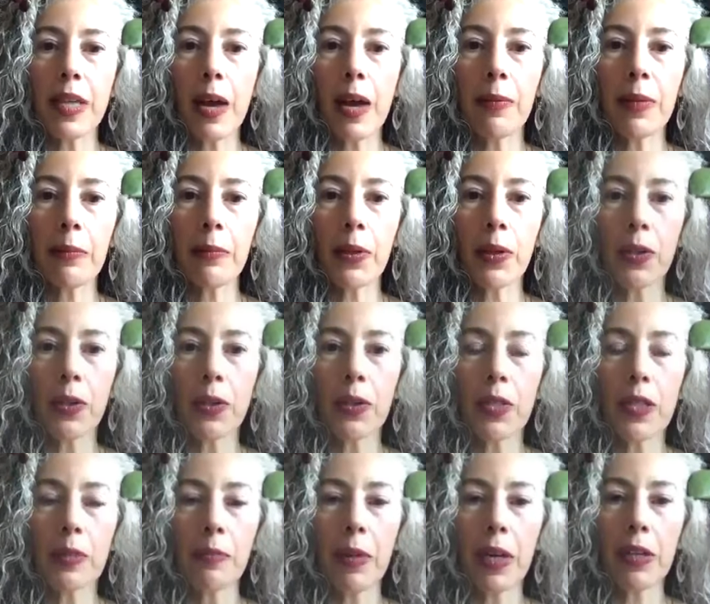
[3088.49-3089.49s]

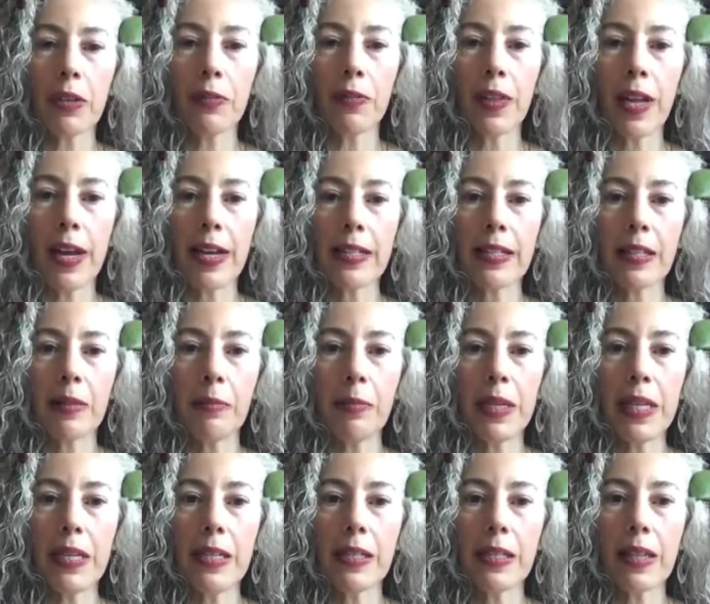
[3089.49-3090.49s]
hummingbirds, butterflies, and
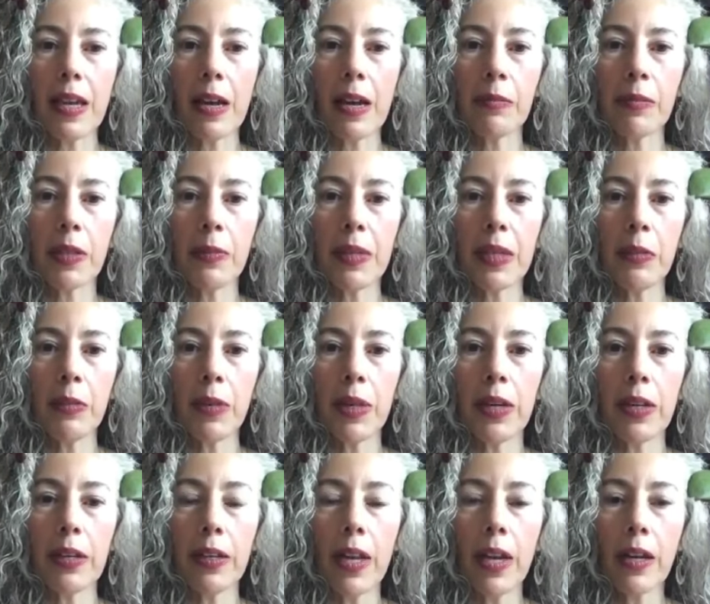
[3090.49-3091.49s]
bees come to me
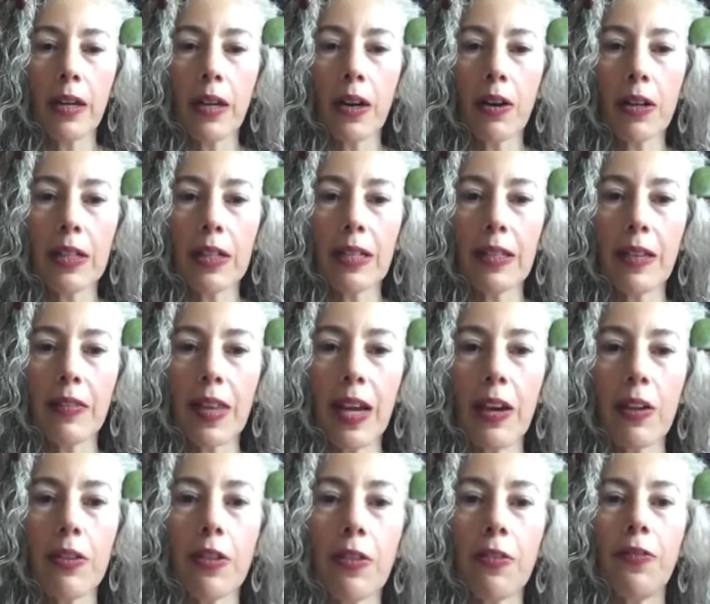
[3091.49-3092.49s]
while gardening, that
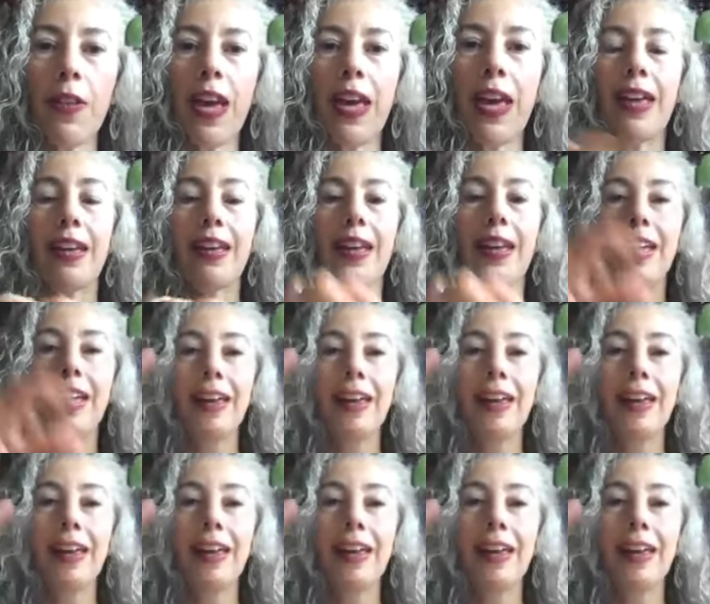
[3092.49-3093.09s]
they are the fae.